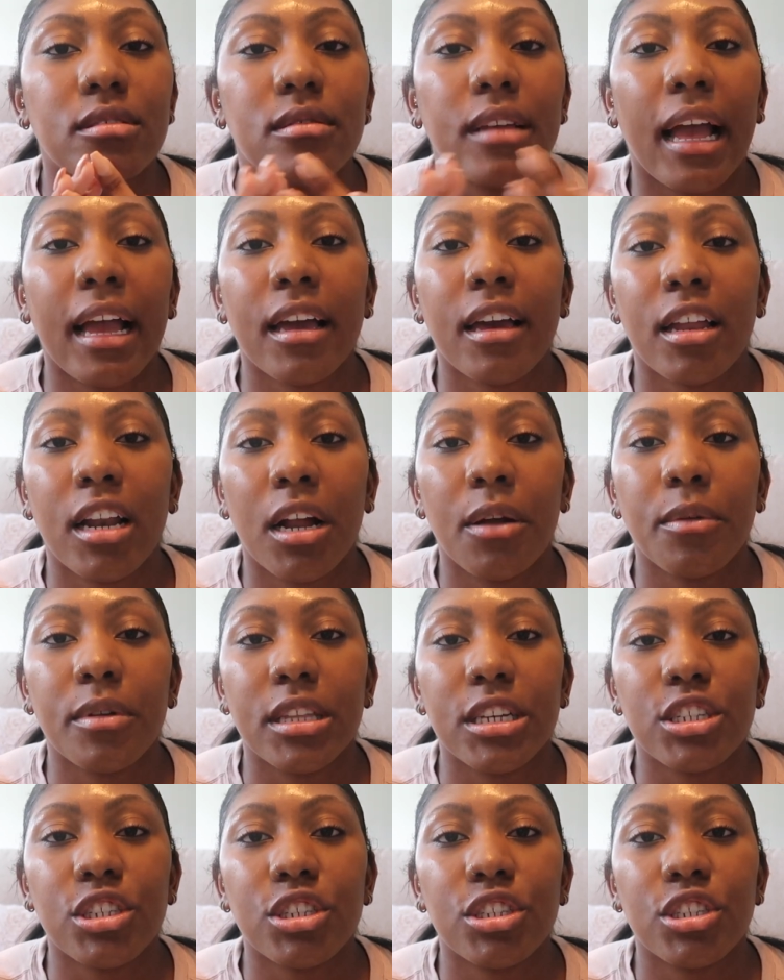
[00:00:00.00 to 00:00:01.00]
I cut our
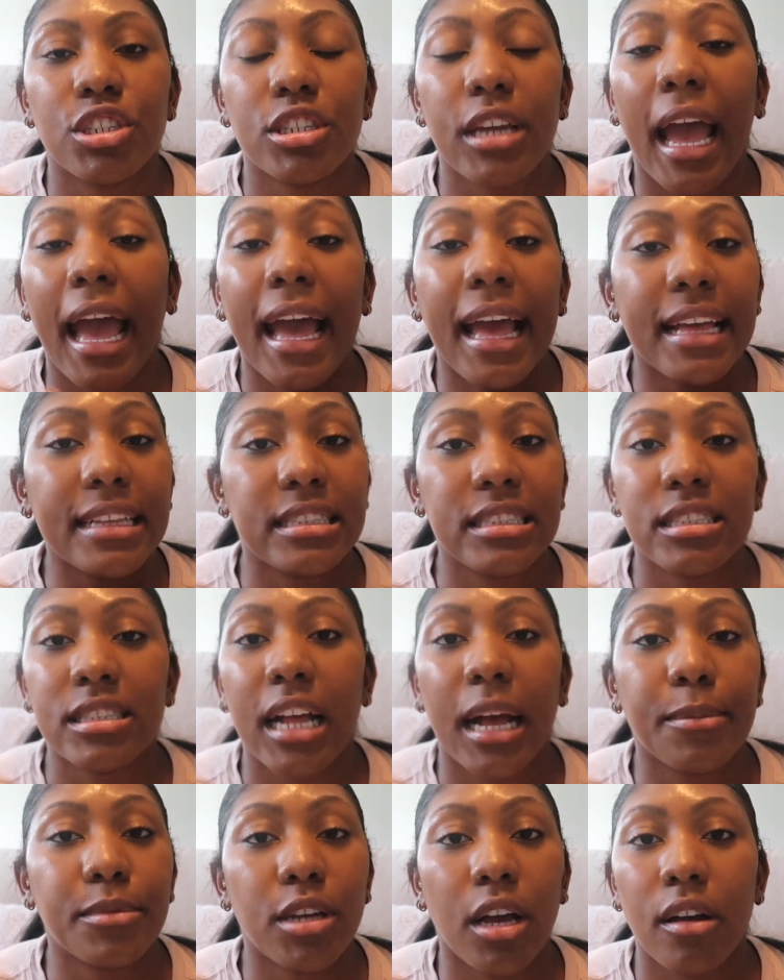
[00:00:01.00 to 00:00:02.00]
relationship. I
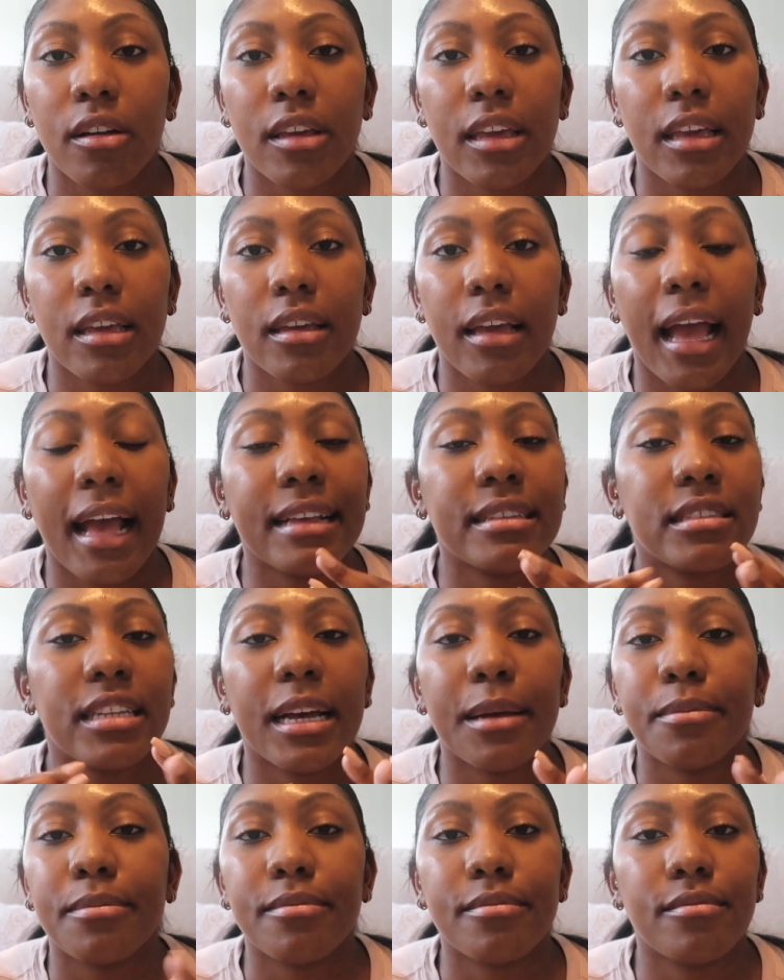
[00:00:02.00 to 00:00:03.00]
stopped talking. I
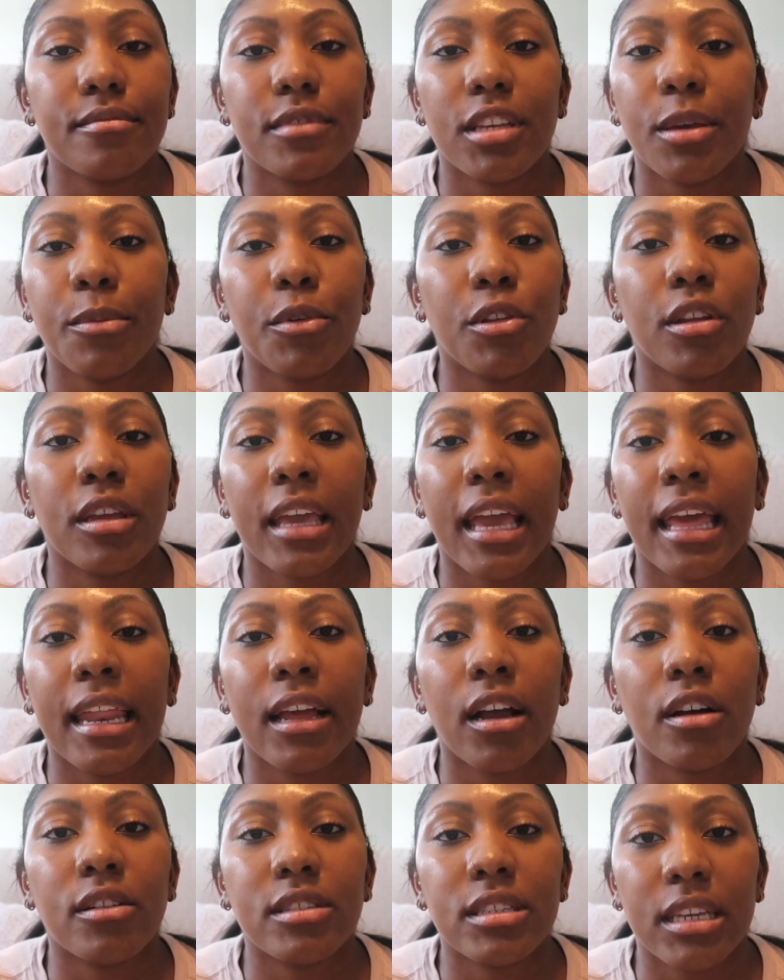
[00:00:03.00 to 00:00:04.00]
stopped
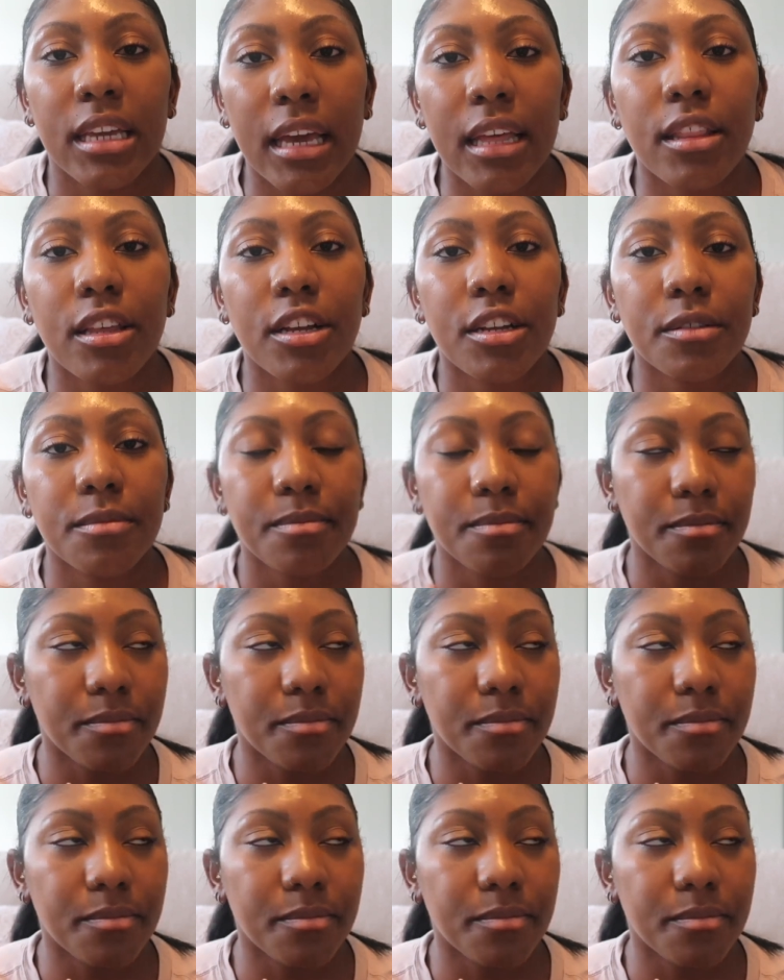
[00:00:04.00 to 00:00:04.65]
communicating altogether.